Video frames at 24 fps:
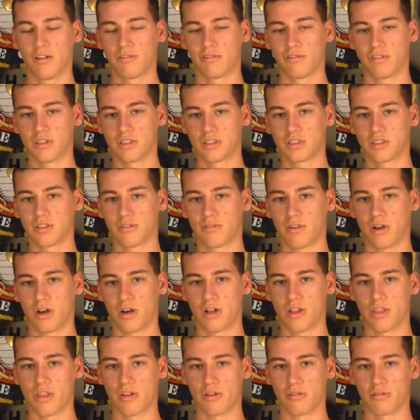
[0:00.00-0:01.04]
First of
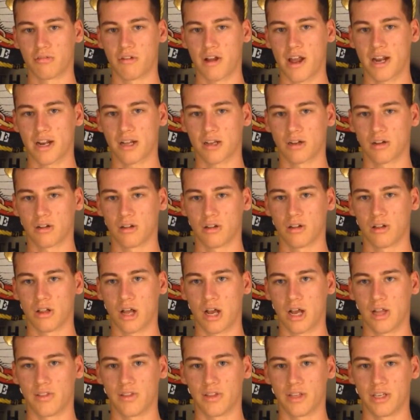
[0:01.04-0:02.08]
all, the
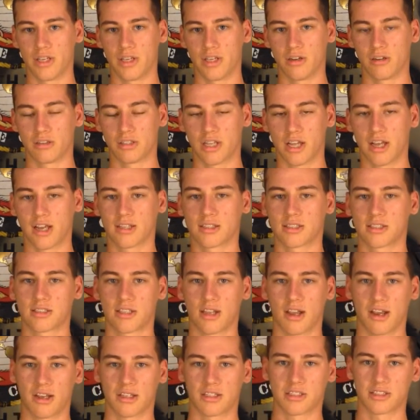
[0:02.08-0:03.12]
reticle on the EOTech
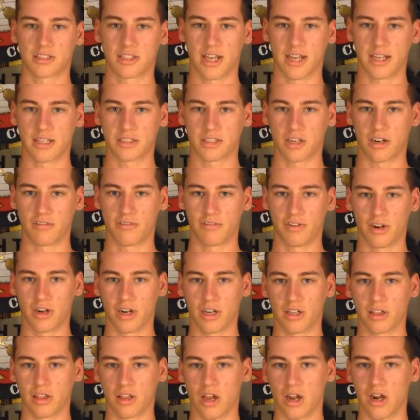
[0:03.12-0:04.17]
style sights are
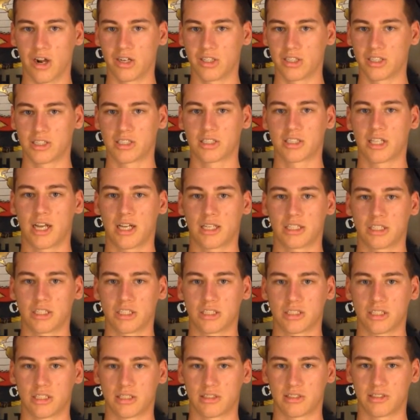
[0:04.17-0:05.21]
very large. It's not
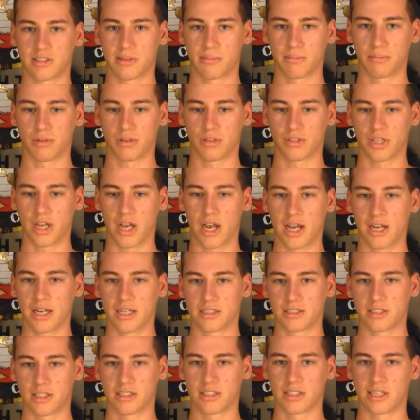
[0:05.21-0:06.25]
just a simple dot.
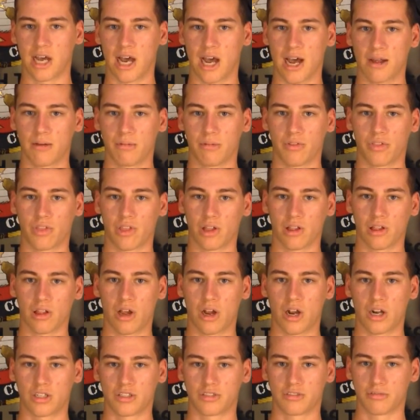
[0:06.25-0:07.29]
It's a dot with a
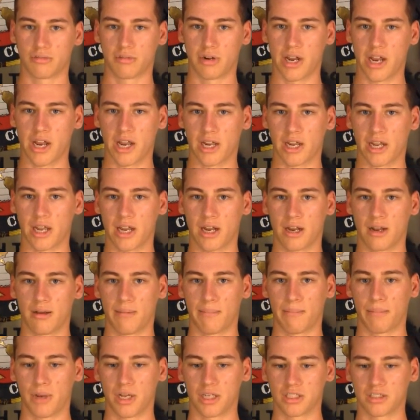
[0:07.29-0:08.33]
large ring and a
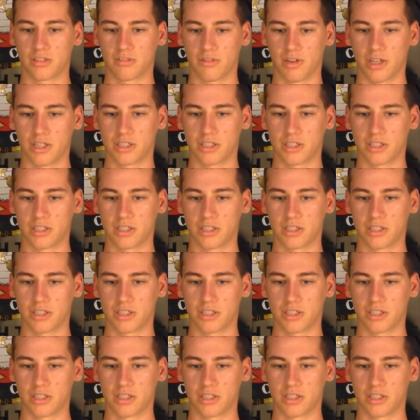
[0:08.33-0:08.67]
bunch of